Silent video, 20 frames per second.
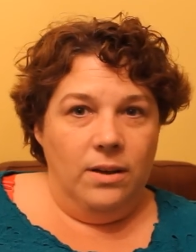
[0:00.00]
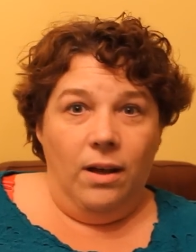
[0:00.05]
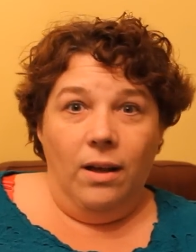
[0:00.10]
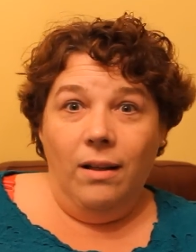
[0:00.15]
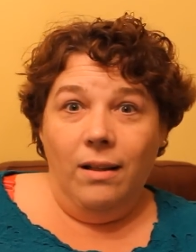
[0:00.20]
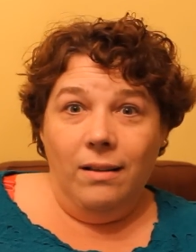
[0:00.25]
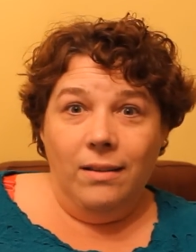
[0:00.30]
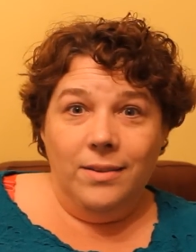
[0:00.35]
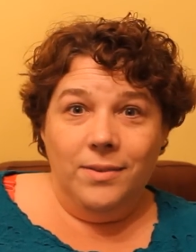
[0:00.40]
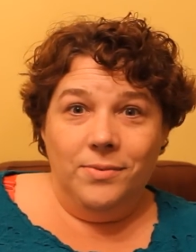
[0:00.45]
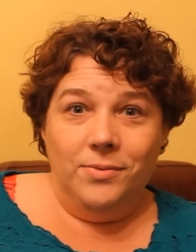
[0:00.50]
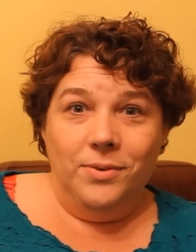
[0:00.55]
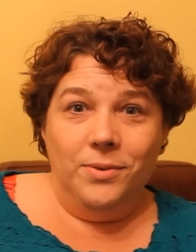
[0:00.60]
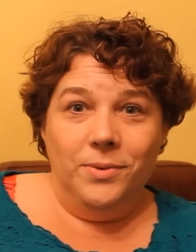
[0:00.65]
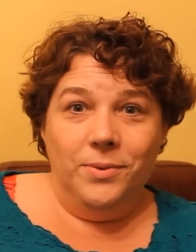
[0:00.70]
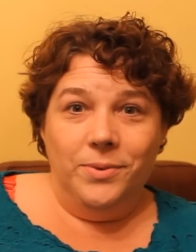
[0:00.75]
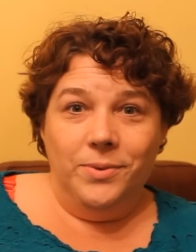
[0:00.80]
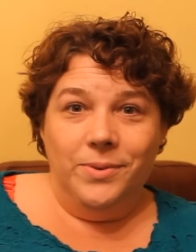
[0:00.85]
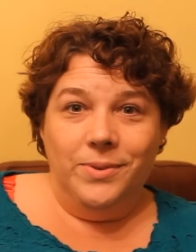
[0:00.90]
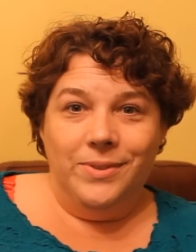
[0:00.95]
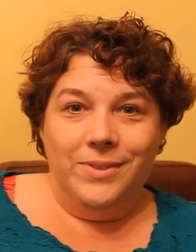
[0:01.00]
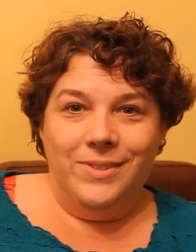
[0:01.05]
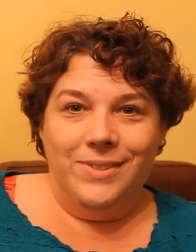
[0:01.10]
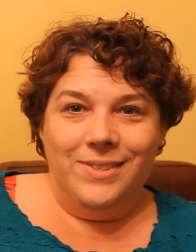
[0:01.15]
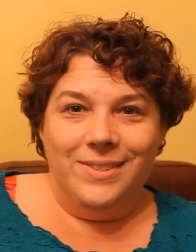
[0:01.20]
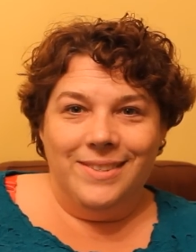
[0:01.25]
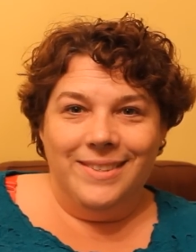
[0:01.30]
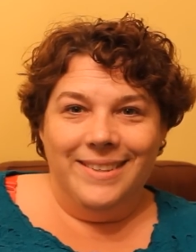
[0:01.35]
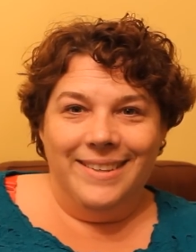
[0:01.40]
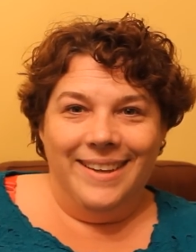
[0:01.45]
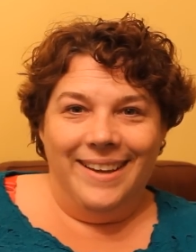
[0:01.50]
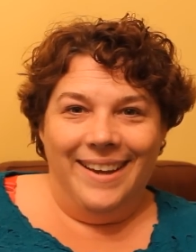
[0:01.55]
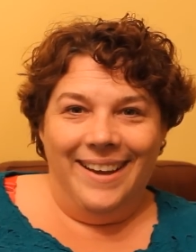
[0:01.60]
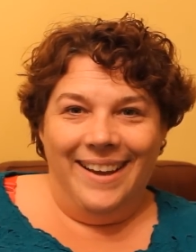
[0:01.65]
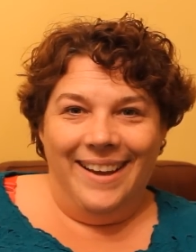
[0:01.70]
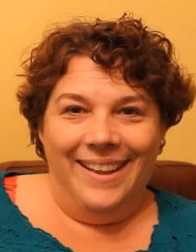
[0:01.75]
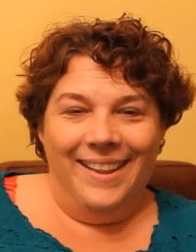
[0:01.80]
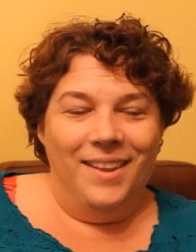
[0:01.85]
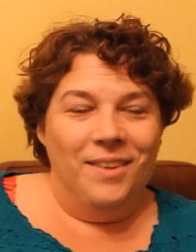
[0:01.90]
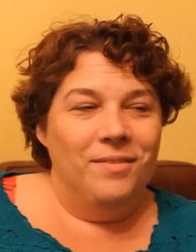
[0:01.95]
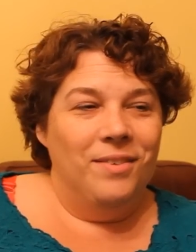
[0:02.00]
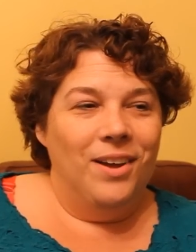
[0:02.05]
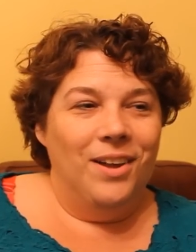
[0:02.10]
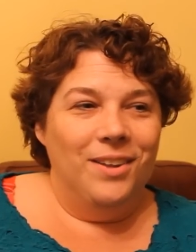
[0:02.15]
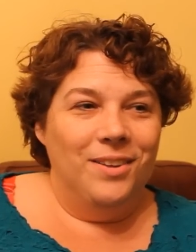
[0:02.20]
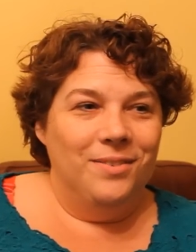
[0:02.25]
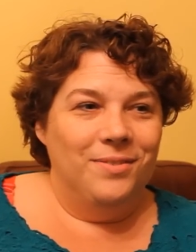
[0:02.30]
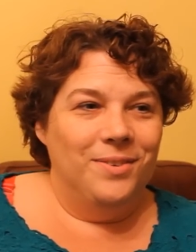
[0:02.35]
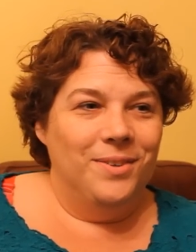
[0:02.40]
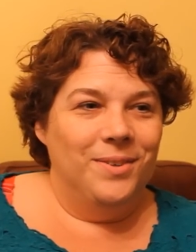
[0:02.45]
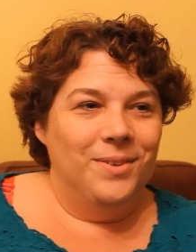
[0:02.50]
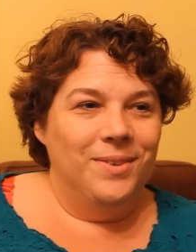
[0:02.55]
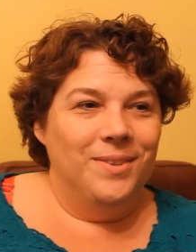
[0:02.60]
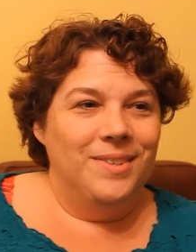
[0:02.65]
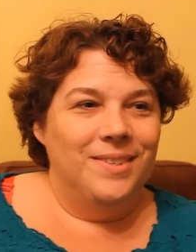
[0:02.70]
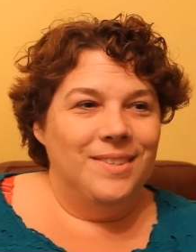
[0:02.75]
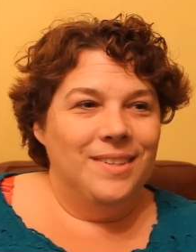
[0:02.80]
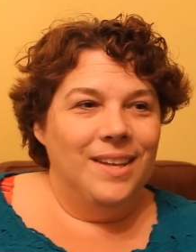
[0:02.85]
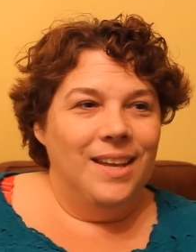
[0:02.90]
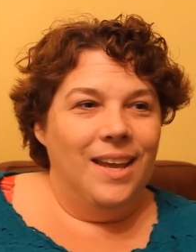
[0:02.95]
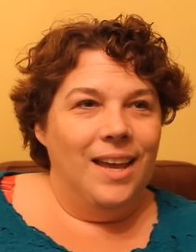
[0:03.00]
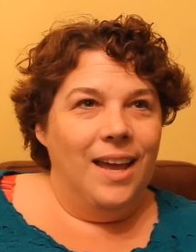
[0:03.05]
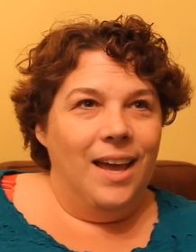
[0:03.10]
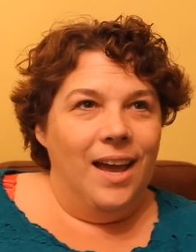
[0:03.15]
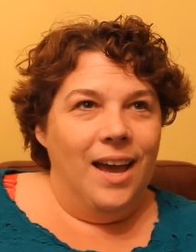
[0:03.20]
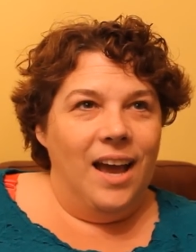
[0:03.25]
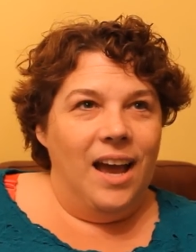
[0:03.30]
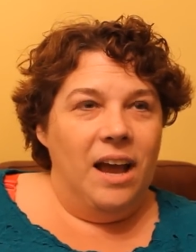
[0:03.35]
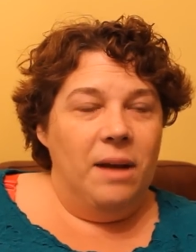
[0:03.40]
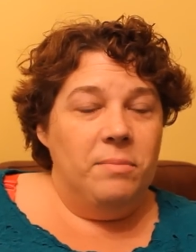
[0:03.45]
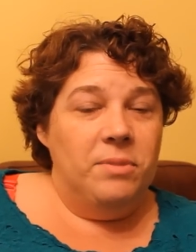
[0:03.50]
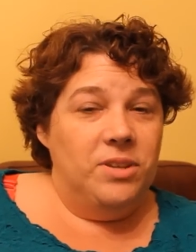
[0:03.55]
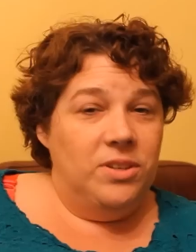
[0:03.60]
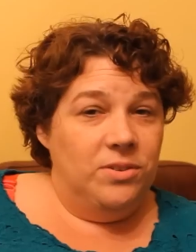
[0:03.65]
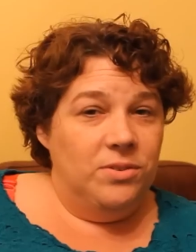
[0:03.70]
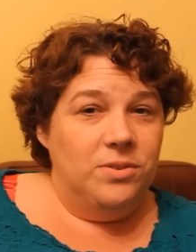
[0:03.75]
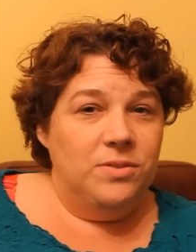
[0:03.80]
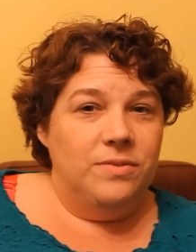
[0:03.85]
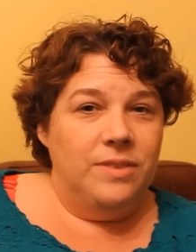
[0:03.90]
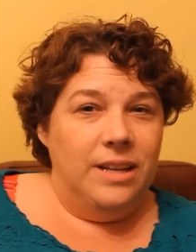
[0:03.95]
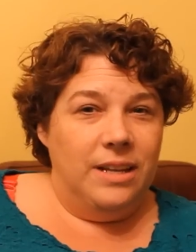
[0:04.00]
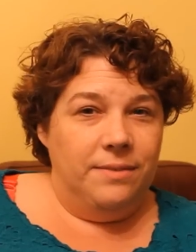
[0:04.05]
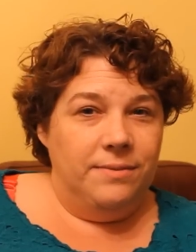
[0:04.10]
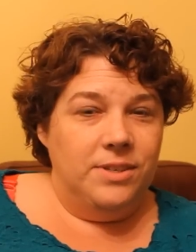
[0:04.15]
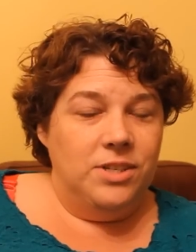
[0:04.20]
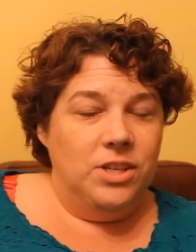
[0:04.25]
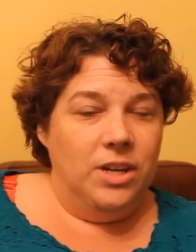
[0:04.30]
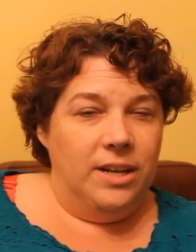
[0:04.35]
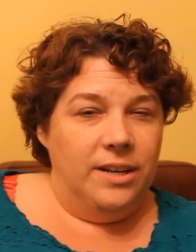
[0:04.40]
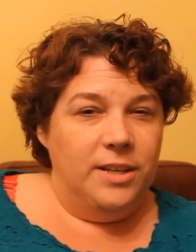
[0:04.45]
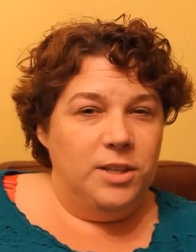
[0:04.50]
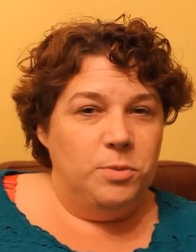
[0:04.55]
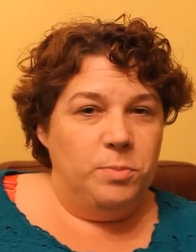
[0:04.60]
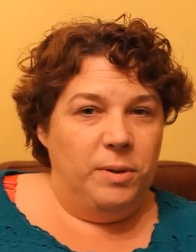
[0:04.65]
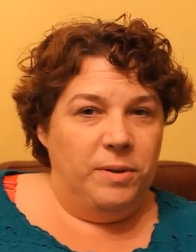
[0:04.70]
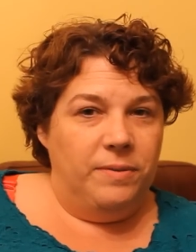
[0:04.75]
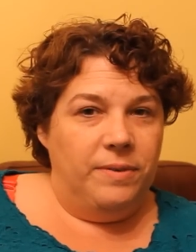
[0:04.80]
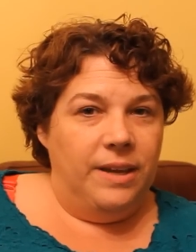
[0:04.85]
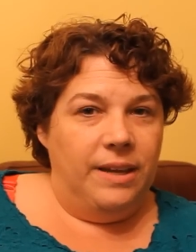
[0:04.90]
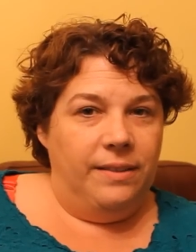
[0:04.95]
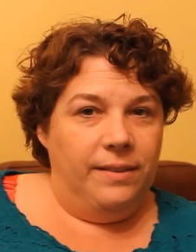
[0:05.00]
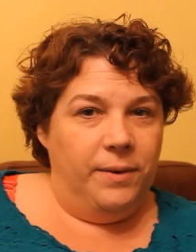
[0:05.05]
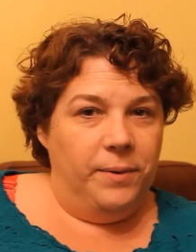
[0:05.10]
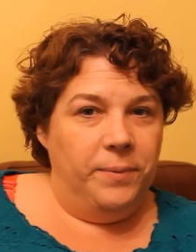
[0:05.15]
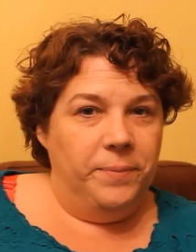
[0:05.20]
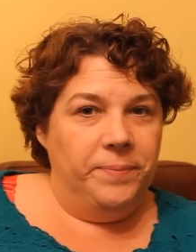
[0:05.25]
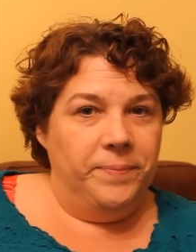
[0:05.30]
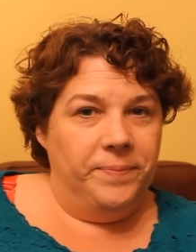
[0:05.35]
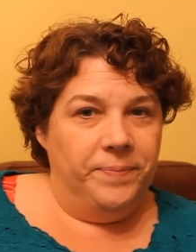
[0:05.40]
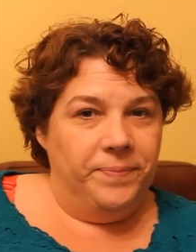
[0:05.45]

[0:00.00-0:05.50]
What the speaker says: All the foods. I love all the foods. I'm a huge fan of a Chinese buffet though.